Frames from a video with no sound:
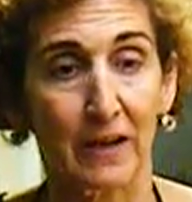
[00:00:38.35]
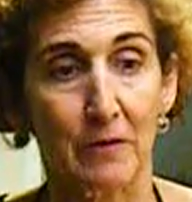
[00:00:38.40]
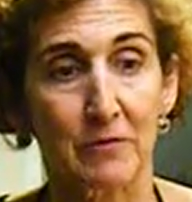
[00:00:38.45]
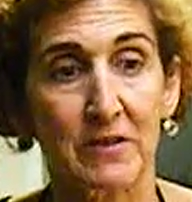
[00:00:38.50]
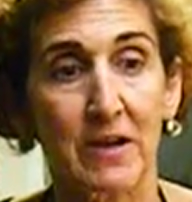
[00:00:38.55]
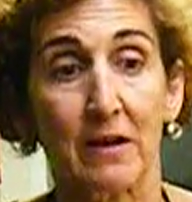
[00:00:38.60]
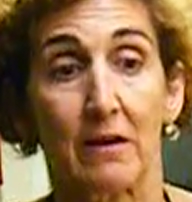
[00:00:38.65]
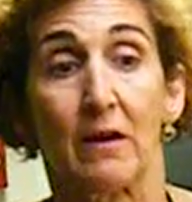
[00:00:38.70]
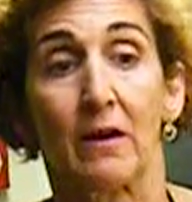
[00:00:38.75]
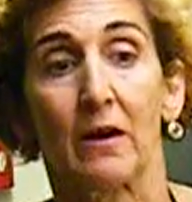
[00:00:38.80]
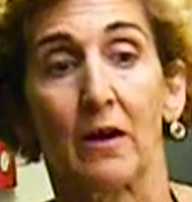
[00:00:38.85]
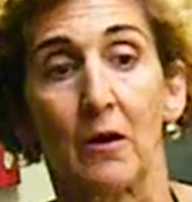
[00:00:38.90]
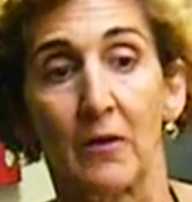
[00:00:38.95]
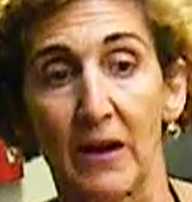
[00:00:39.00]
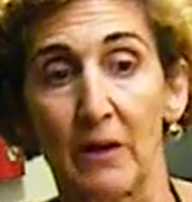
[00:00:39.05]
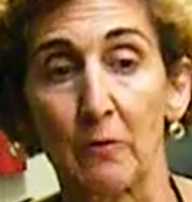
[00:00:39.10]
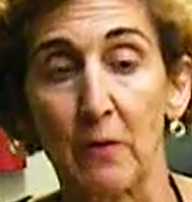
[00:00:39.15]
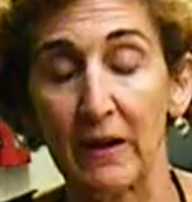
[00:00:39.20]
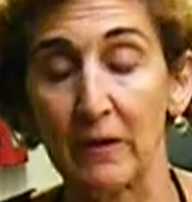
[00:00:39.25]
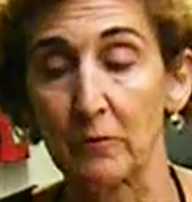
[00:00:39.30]
And I'd say,
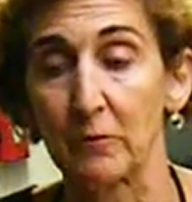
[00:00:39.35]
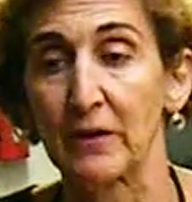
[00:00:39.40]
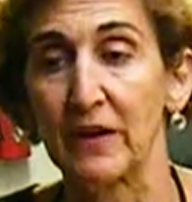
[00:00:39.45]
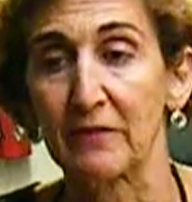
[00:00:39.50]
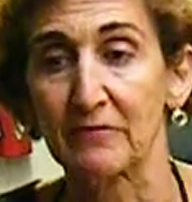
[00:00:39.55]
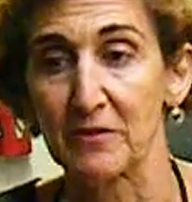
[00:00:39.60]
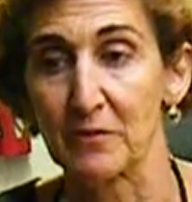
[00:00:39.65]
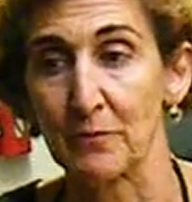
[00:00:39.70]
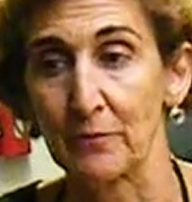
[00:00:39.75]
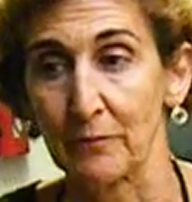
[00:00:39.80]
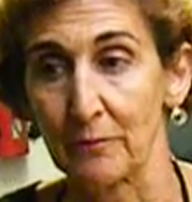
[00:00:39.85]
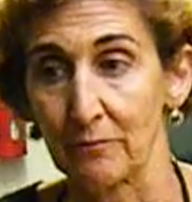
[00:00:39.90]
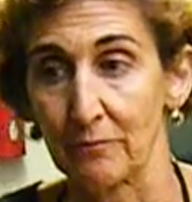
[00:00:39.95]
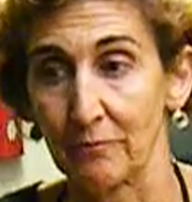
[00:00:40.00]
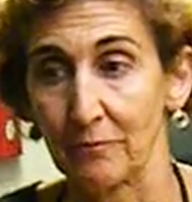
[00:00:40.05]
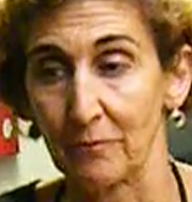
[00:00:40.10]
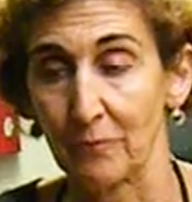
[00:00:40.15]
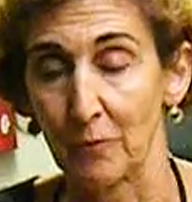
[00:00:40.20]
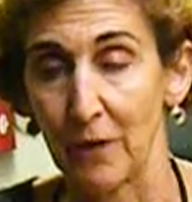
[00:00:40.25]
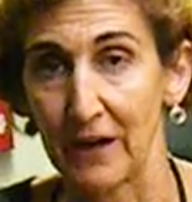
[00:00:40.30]
okay, wait, we have to
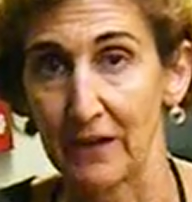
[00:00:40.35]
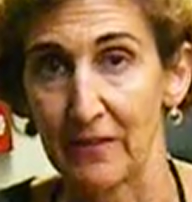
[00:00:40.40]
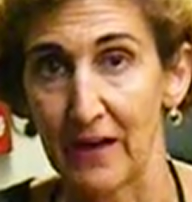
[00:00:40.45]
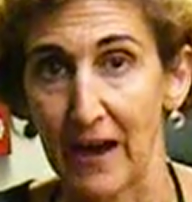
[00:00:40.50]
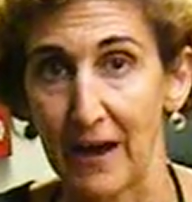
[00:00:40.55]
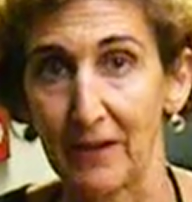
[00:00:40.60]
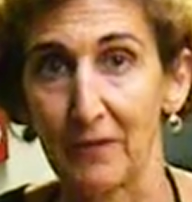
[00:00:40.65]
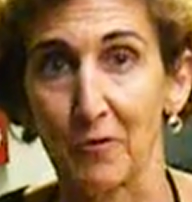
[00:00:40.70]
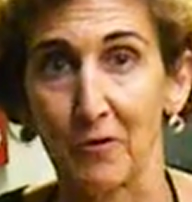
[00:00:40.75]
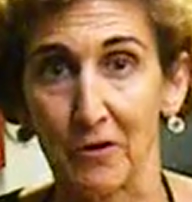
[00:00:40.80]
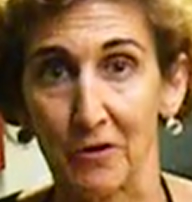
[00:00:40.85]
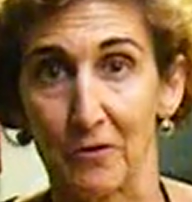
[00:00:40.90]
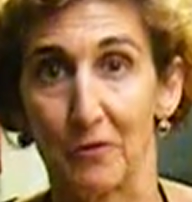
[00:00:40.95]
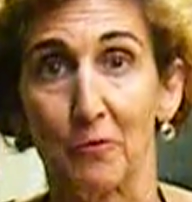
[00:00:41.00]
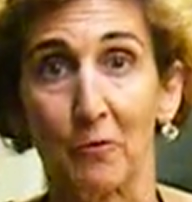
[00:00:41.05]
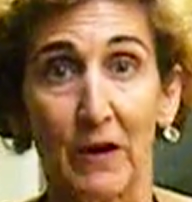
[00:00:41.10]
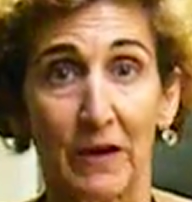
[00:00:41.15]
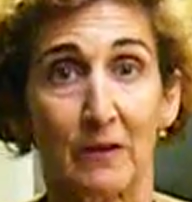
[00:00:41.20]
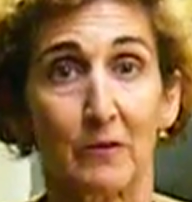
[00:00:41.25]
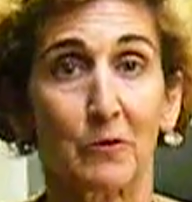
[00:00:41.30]
weigh that. Or,
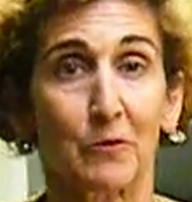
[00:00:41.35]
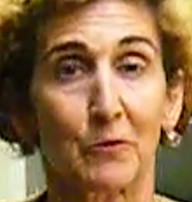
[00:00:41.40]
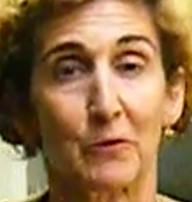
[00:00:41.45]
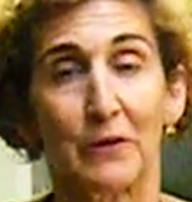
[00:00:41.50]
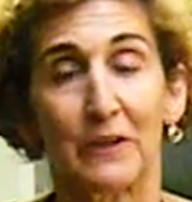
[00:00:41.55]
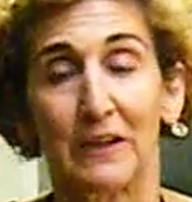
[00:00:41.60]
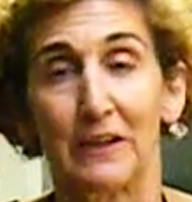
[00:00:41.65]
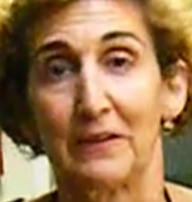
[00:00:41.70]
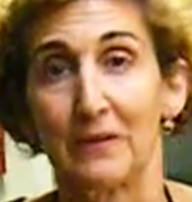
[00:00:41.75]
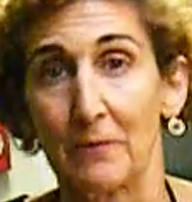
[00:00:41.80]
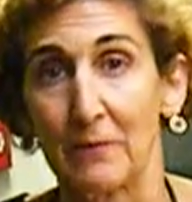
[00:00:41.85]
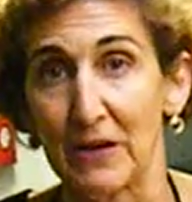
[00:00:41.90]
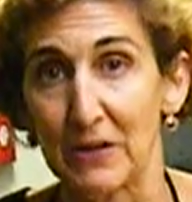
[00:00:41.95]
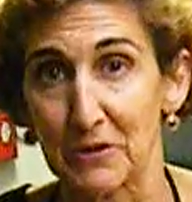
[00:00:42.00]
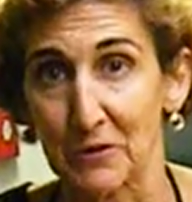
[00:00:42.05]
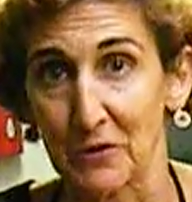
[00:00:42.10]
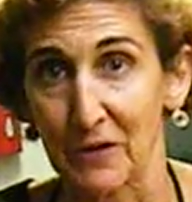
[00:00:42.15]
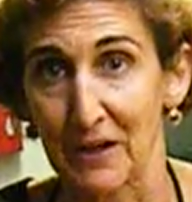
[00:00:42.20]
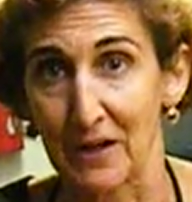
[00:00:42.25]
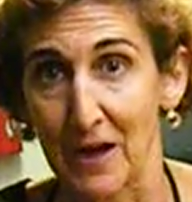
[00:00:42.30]
wait, we need the
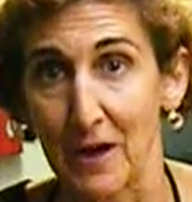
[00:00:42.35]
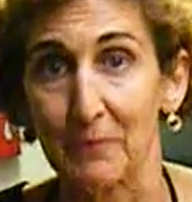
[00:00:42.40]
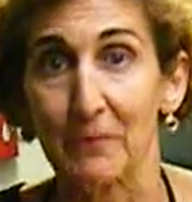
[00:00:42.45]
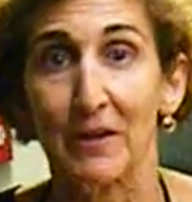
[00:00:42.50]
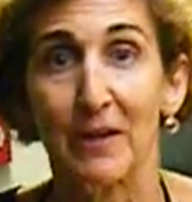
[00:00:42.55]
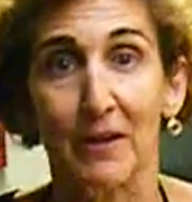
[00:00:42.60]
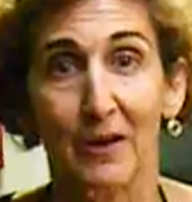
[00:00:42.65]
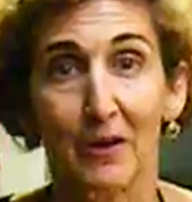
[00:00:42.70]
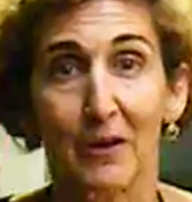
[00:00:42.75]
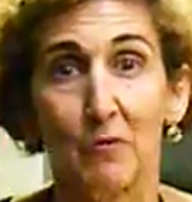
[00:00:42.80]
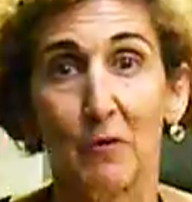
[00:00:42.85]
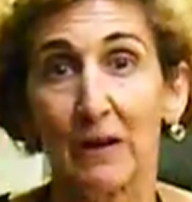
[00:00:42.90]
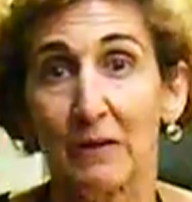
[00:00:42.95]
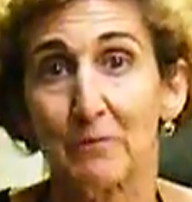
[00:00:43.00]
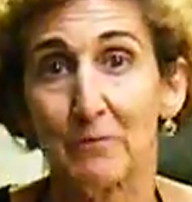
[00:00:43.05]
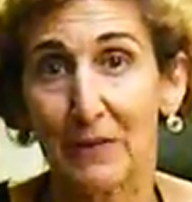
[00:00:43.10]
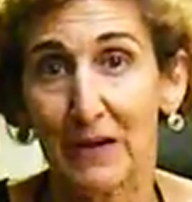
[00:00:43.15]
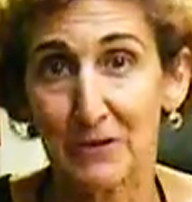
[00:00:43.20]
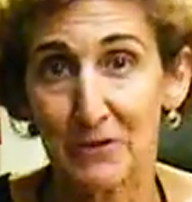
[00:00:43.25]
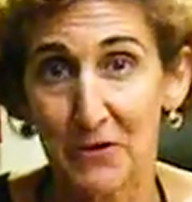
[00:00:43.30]
measuring cup.
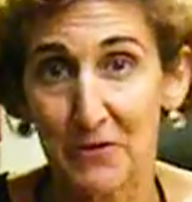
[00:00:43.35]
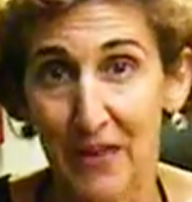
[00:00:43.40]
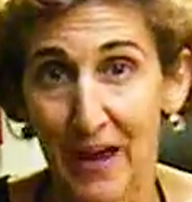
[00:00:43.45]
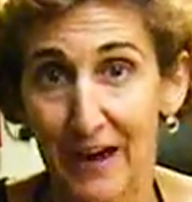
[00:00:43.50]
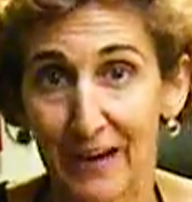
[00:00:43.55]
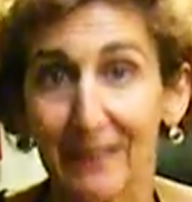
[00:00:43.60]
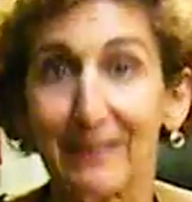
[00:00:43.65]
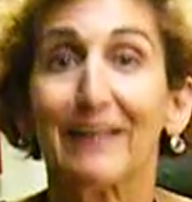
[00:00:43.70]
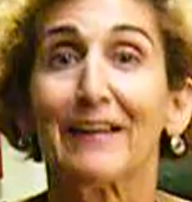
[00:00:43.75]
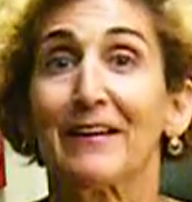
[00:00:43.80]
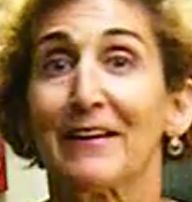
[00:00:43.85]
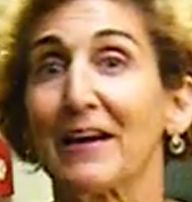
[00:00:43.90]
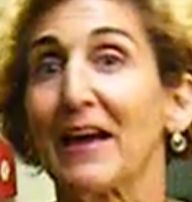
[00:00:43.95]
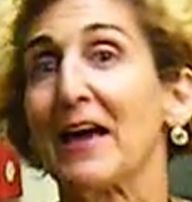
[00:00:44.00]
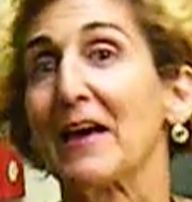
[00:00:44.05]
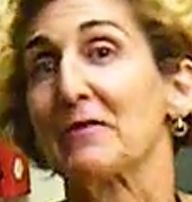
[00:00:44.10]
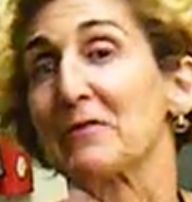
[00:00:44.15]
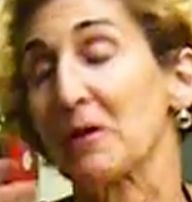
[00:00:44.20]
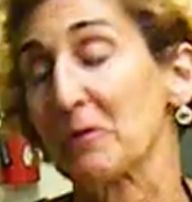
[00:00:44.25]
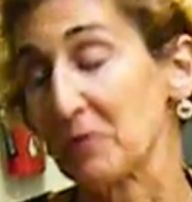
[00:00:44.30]
Wait, measure that.
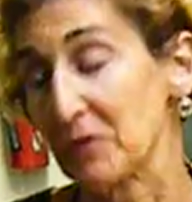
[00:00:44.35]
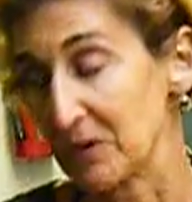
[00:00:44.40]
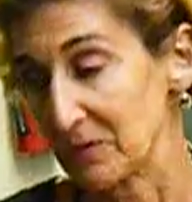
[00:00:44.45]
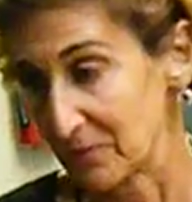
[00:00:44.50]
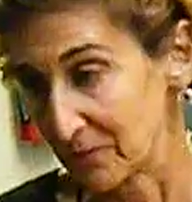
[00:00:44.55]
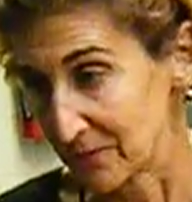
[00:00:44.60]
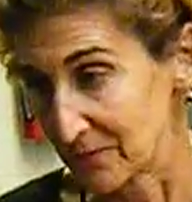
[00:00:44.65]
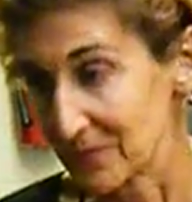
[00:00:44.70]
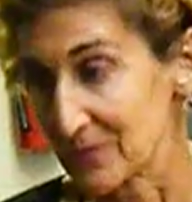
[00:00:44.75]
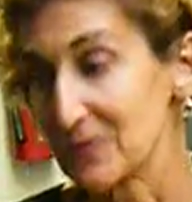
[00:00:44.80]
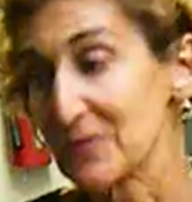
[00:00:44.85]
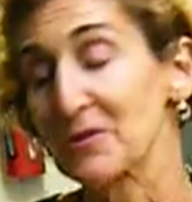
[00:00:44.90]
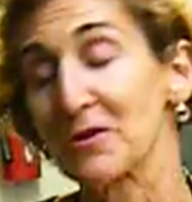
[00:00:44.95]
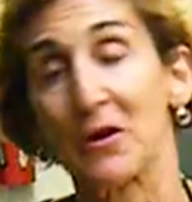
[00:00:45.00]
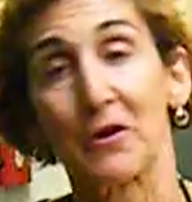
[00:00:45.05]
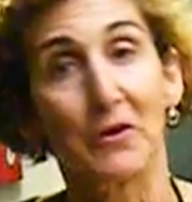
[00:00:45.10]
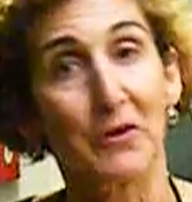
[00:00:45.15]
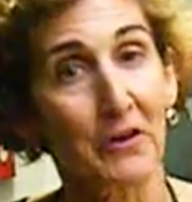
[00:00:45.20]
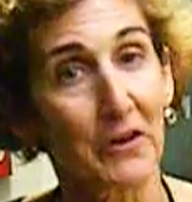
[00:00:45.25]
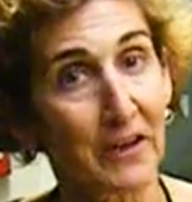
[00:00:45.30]
And then we'd
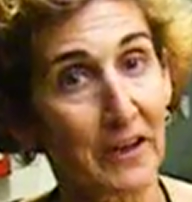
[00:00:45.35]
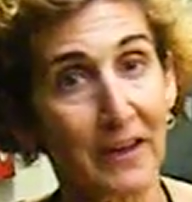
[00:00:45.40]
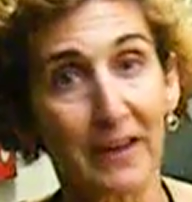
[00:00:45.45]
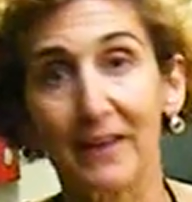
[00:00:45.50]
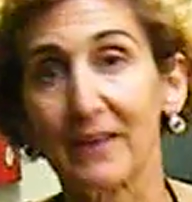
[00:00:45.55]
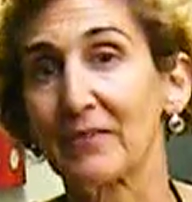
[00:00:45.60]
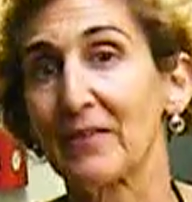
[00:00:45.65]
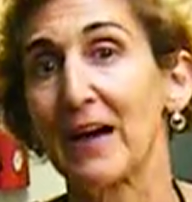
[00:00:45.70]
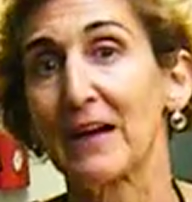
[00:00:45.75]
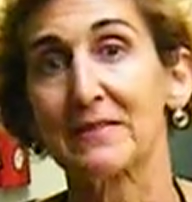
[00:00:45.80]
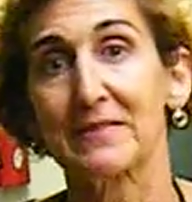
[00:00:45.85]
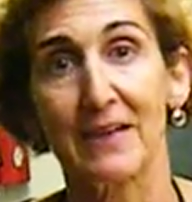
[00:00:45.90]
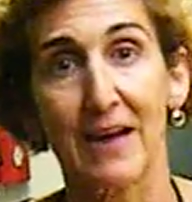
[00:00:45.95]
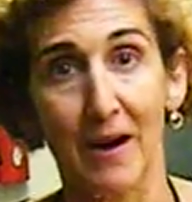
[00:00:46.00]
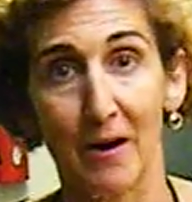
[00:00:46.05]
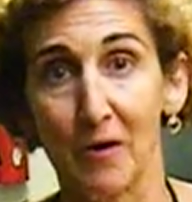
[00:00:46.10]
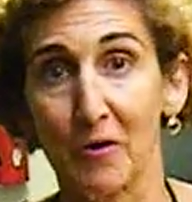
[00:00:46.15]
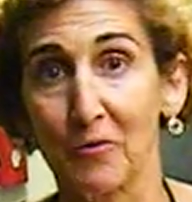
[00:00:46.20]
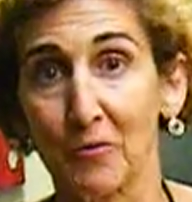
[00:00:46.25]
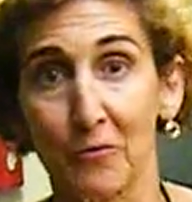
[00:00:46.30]
start cooking. And that's
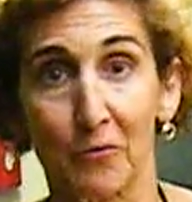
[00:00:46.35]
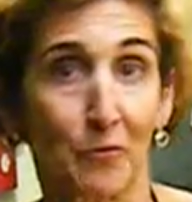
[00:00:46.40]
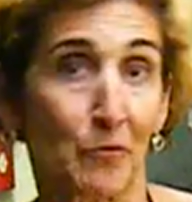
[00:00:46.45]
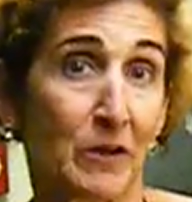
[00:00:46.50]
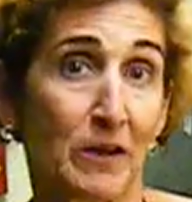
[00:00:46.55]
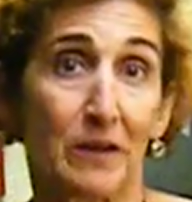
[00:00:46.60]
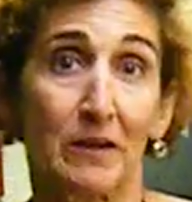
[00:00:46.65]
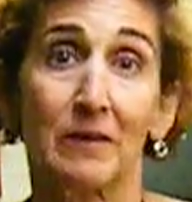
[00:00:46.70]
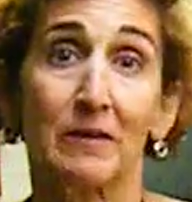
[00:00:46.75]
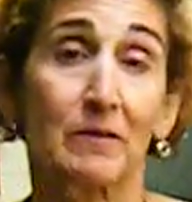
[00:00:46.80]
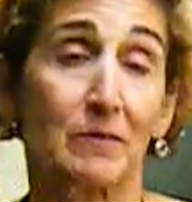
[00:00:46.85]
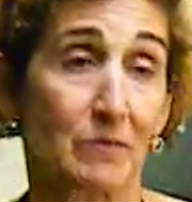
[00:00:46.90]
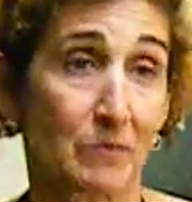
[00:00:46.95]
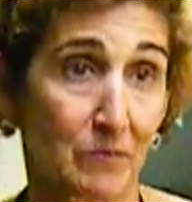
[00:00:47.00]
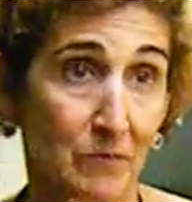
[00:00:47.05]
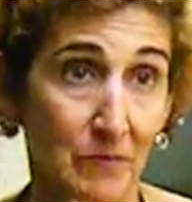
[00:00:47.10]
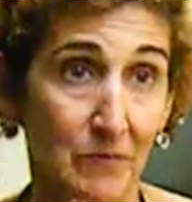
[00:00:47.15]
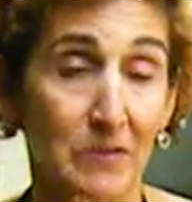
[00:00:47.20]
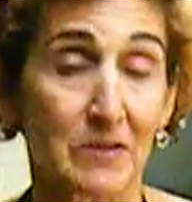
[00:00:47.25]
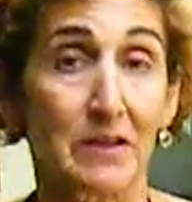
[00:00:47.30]
how we
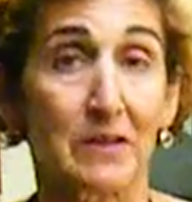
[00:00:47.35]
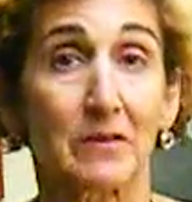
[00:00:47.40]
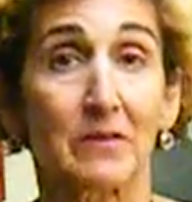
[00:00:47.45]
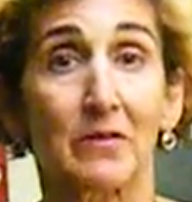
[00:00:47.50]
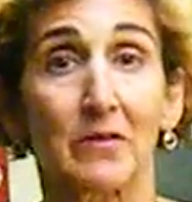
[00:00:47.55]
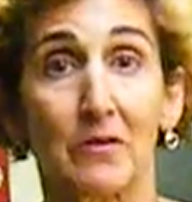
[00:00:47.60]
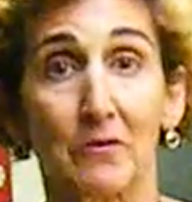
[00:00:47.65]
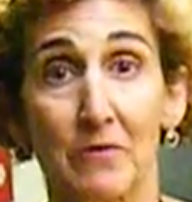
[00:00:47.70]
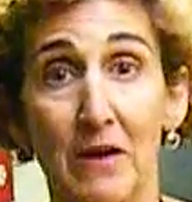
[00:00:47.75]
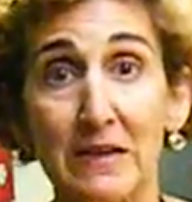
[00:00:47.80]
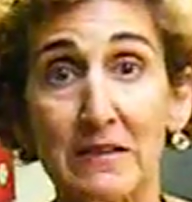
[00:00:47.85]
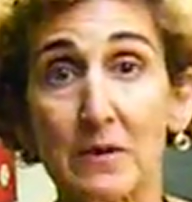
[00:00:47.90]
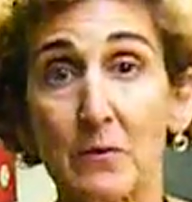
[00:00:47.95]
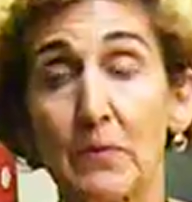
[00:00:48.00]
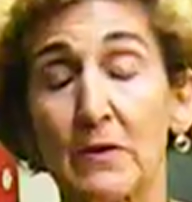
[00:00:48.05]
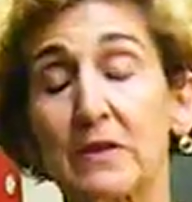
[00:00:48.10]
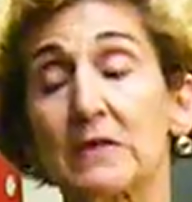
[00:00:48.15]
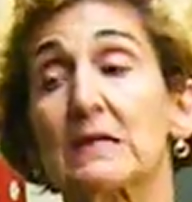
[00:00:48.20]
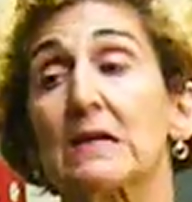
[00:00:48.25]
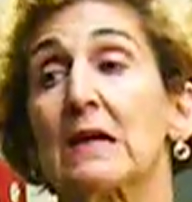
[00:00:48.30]
did the
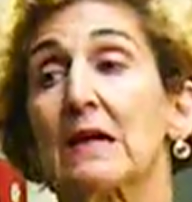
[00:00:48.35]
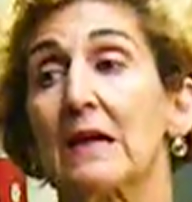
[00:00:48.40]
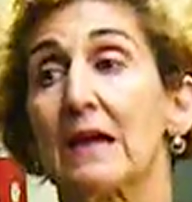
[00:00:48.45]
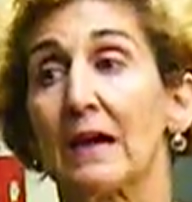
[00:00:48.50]
recipes.